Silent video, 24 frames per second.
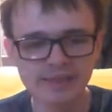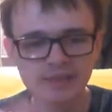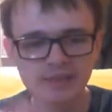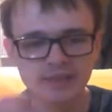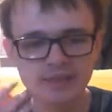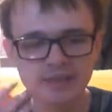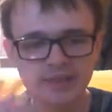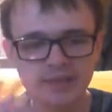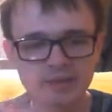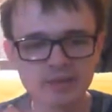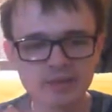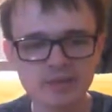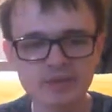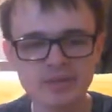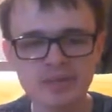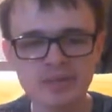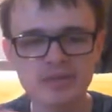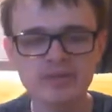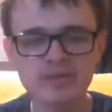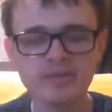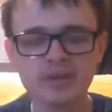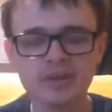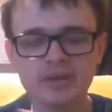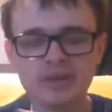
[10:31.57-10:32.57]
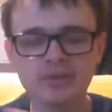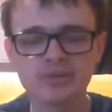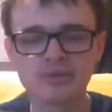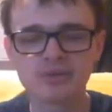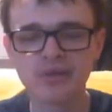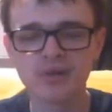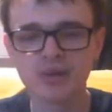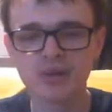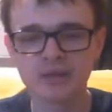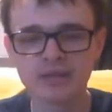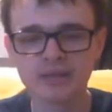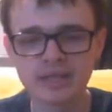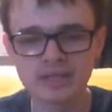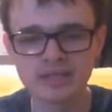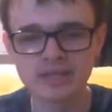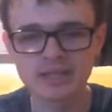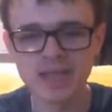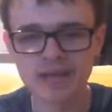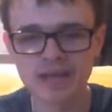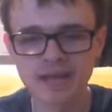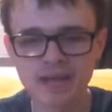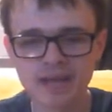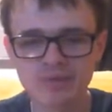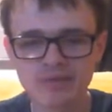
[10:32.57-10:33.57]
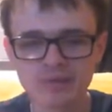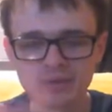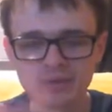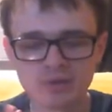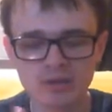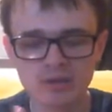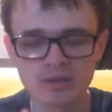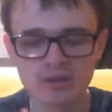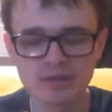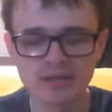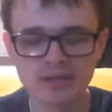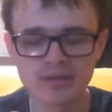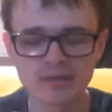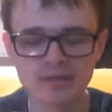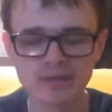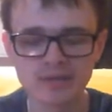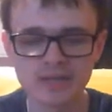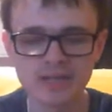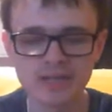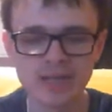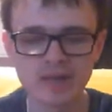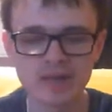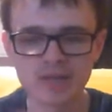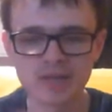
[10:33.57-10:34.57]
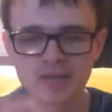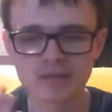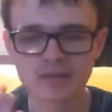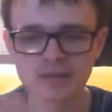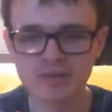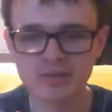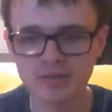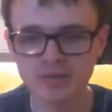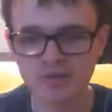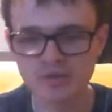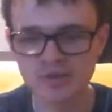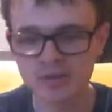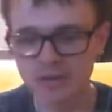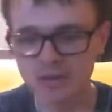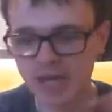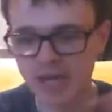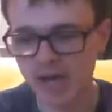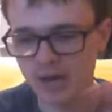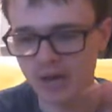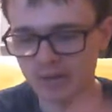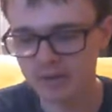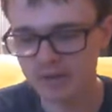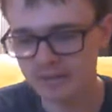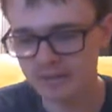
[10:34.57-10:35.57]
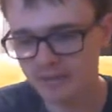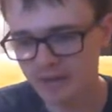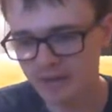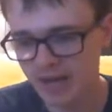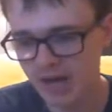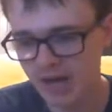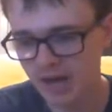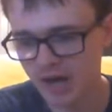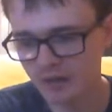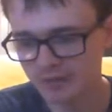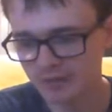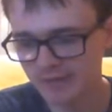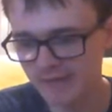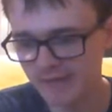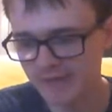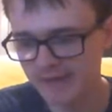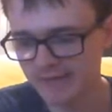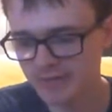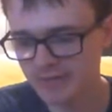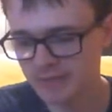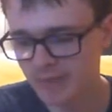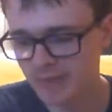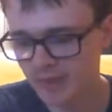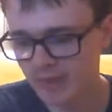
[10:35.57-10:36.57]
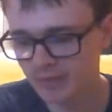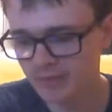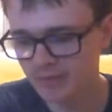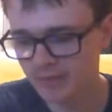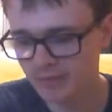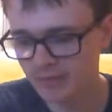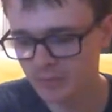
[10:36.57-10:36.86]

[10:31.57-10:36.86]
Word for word: Uh, they were doing interviews on this. Like I've unlocked a little video and it's talking about how it's how rare is about,